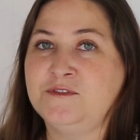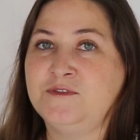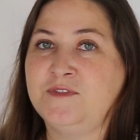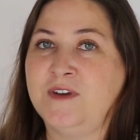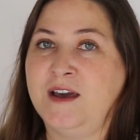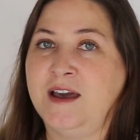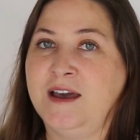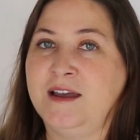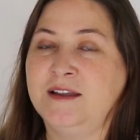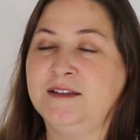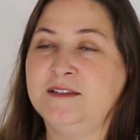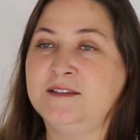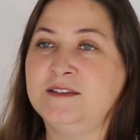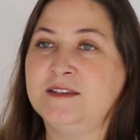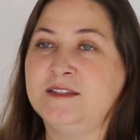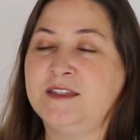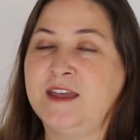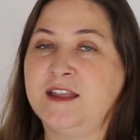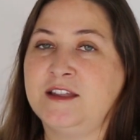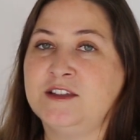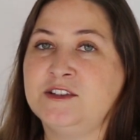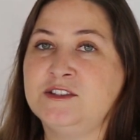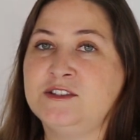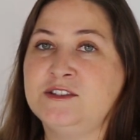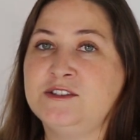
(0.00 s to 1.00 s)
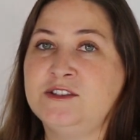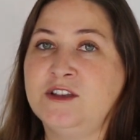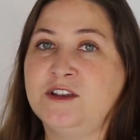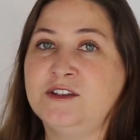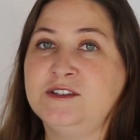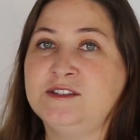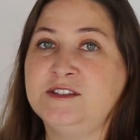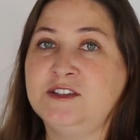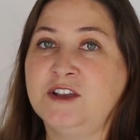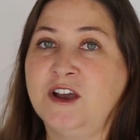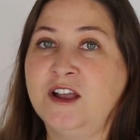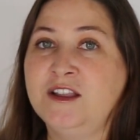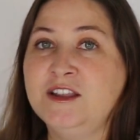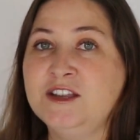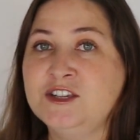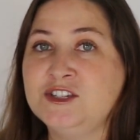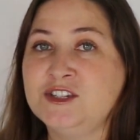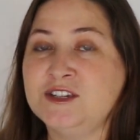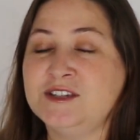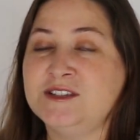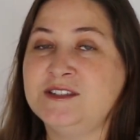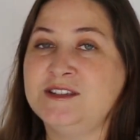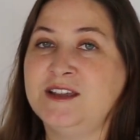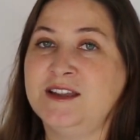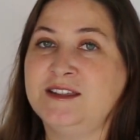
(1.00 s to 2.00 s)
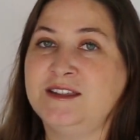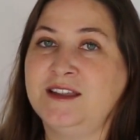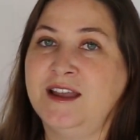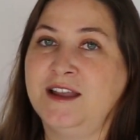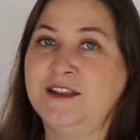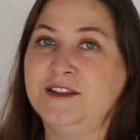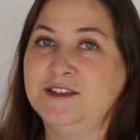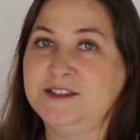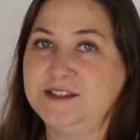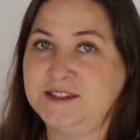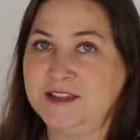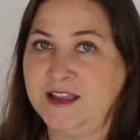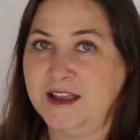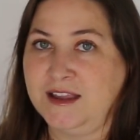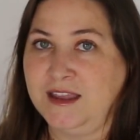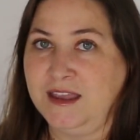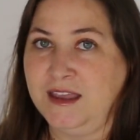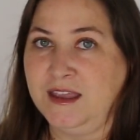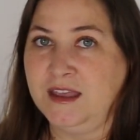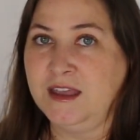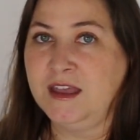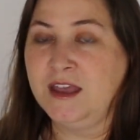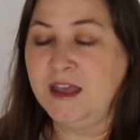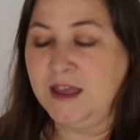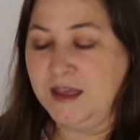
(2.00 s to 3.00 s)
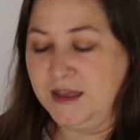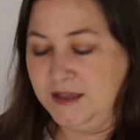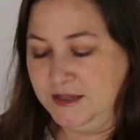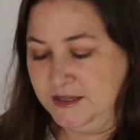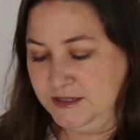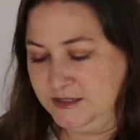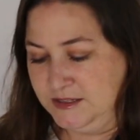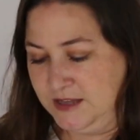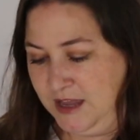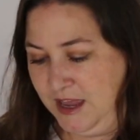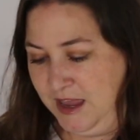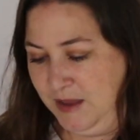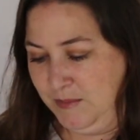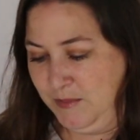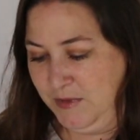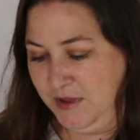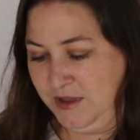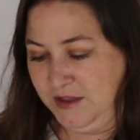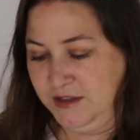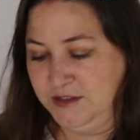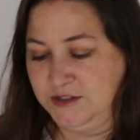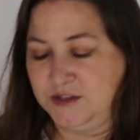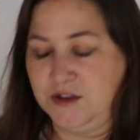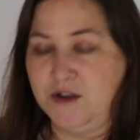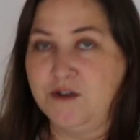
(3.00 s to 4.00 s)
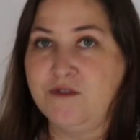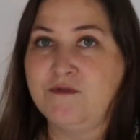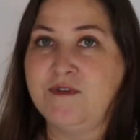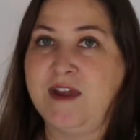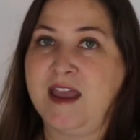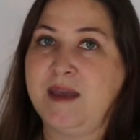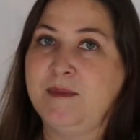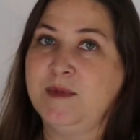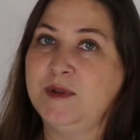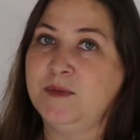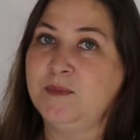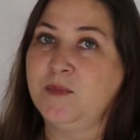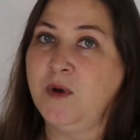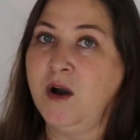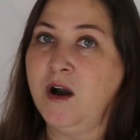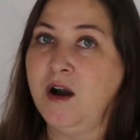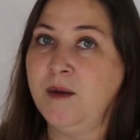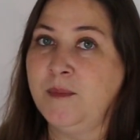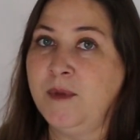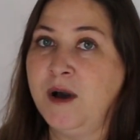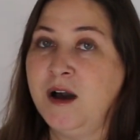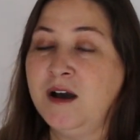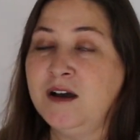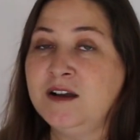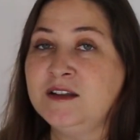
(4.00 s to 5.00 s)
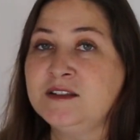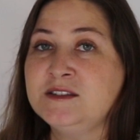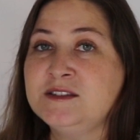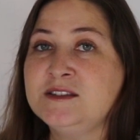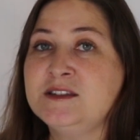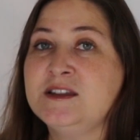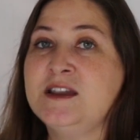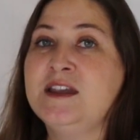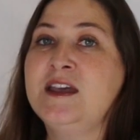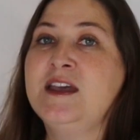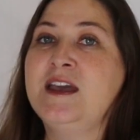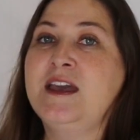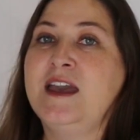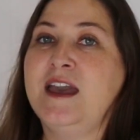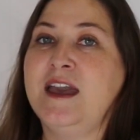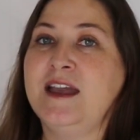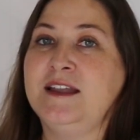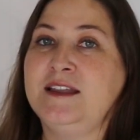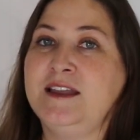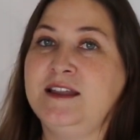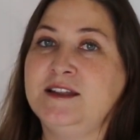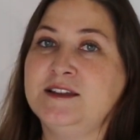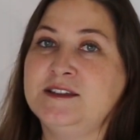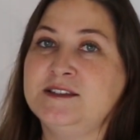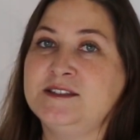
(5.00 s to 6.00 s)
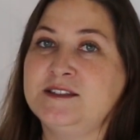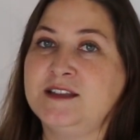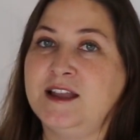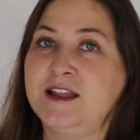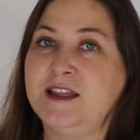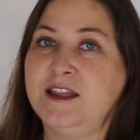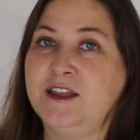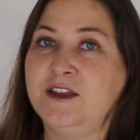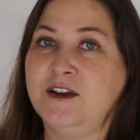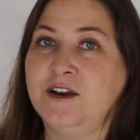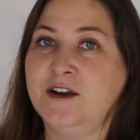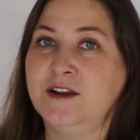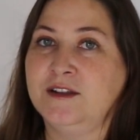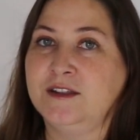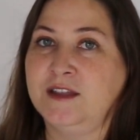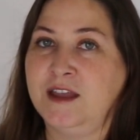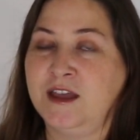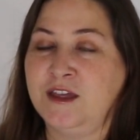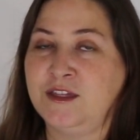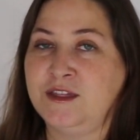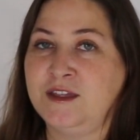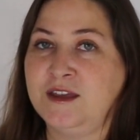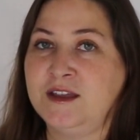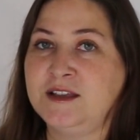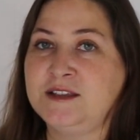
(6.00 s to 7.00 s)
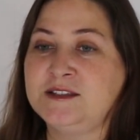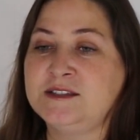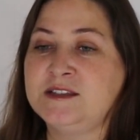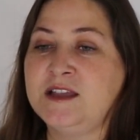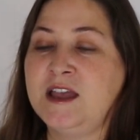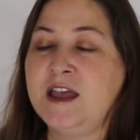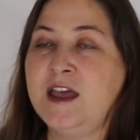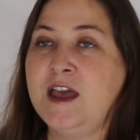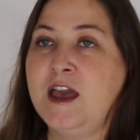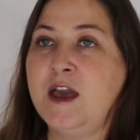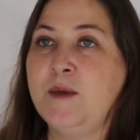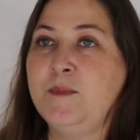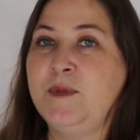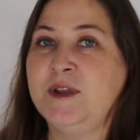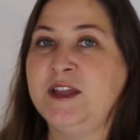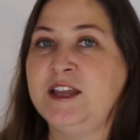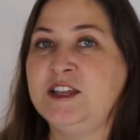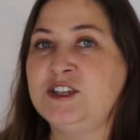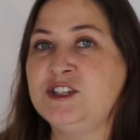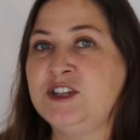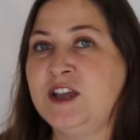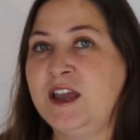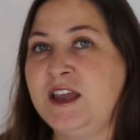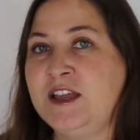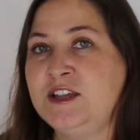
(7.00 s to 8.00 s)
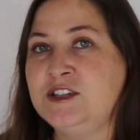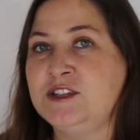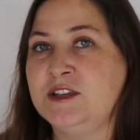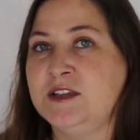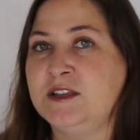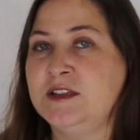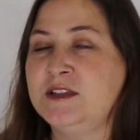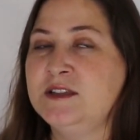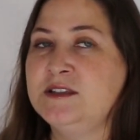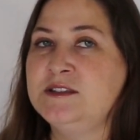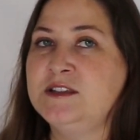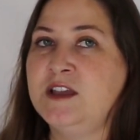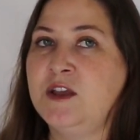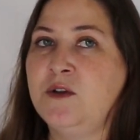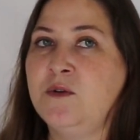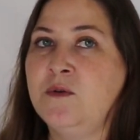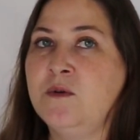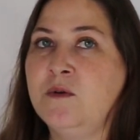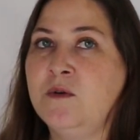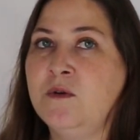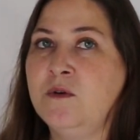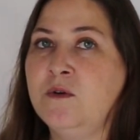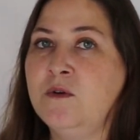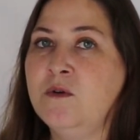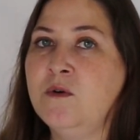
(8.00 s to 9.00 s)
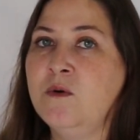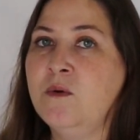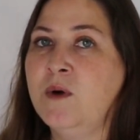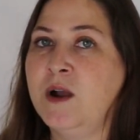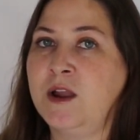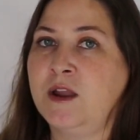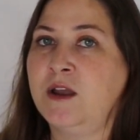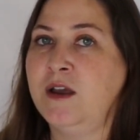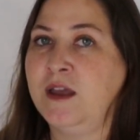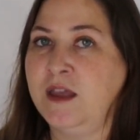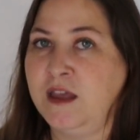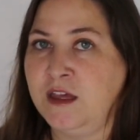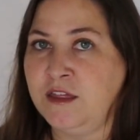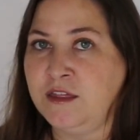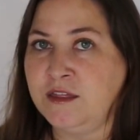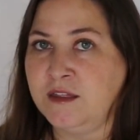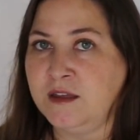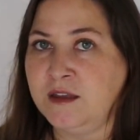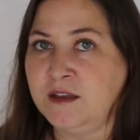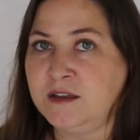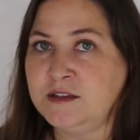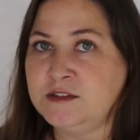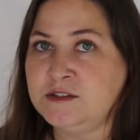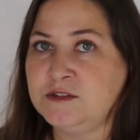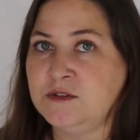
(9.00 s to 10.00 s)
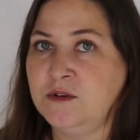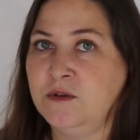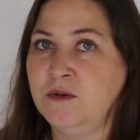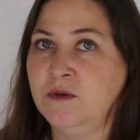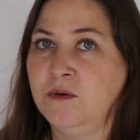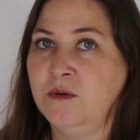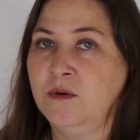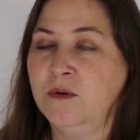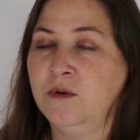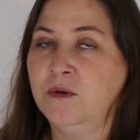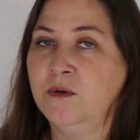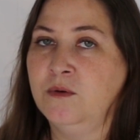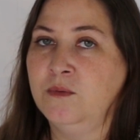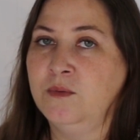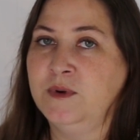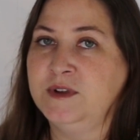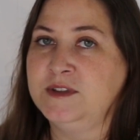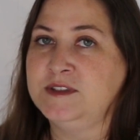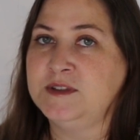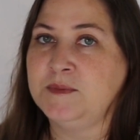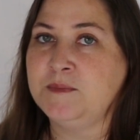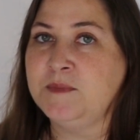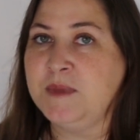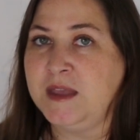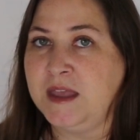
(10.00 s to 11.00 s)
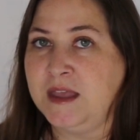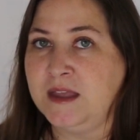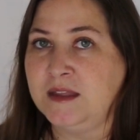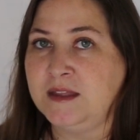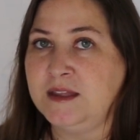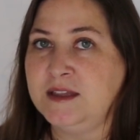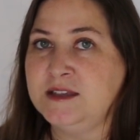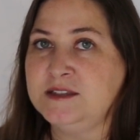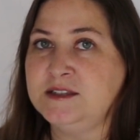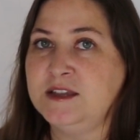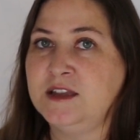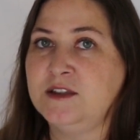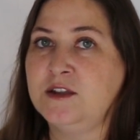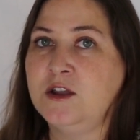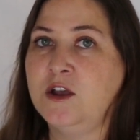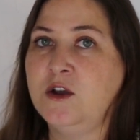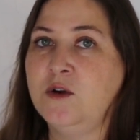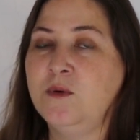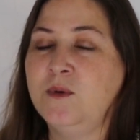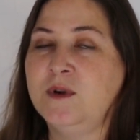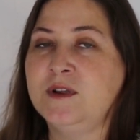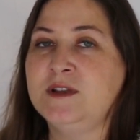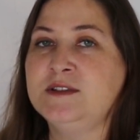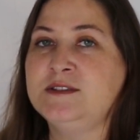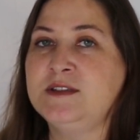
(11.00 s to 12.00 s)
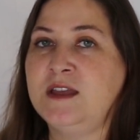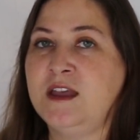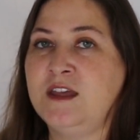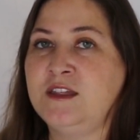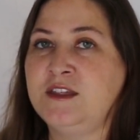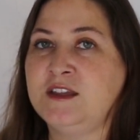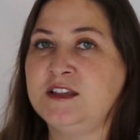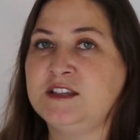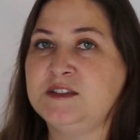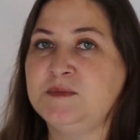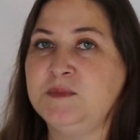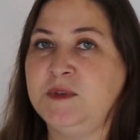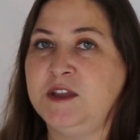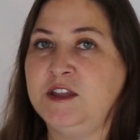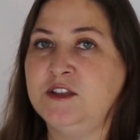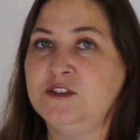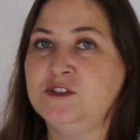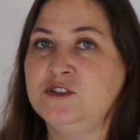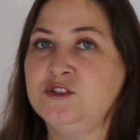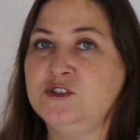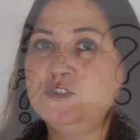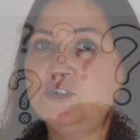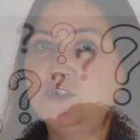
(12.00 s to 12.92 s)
to find that a sociologist had done a study. His name is Raymond Barnhart, and he did a study on ethics, but he changed it. He didn't say, what are ethics or what does it mean? He said, what does ethics mean